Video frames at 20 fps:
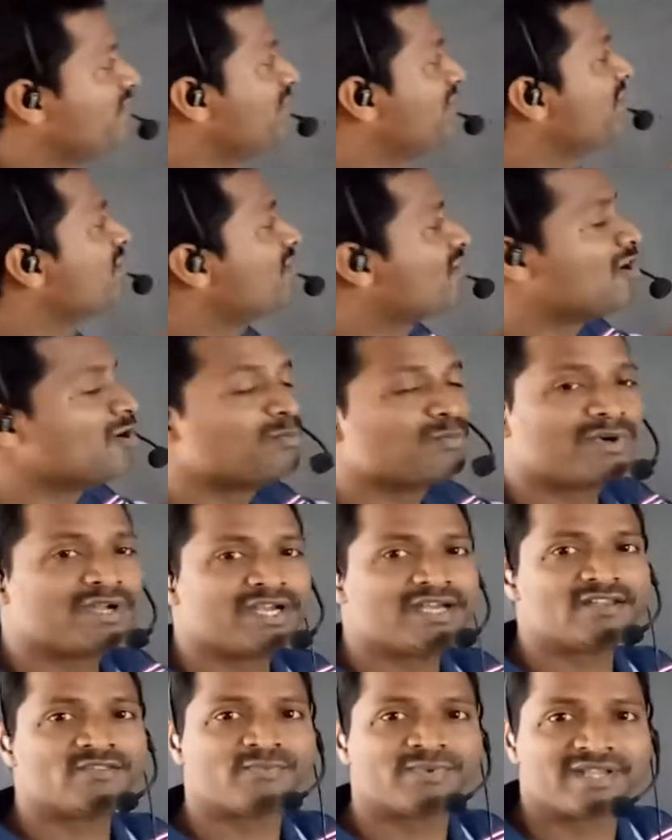different
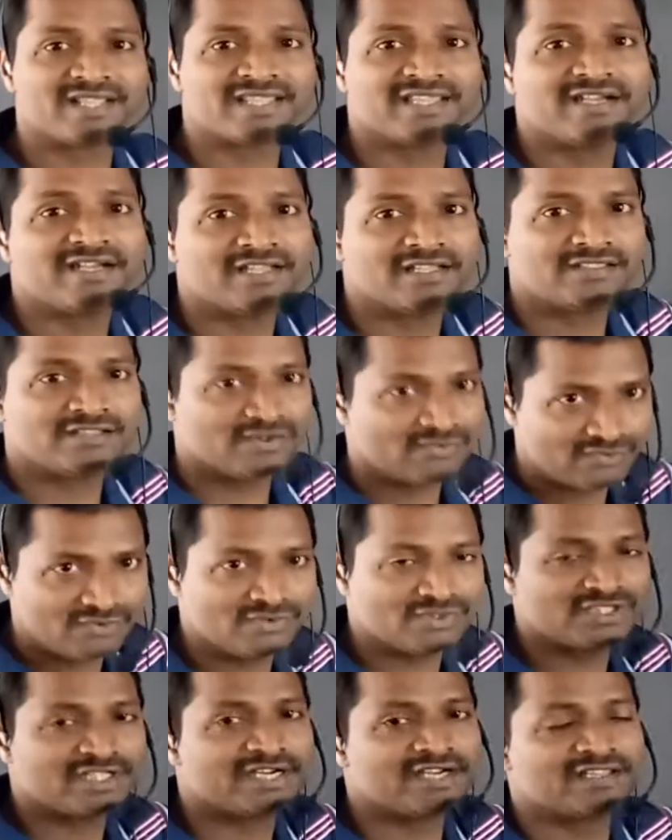components present in the
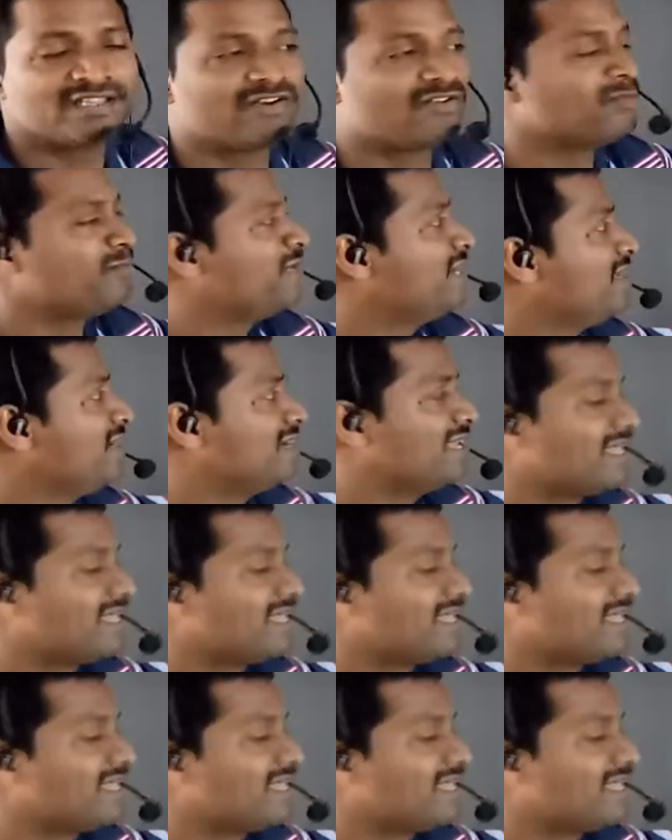food? That is our main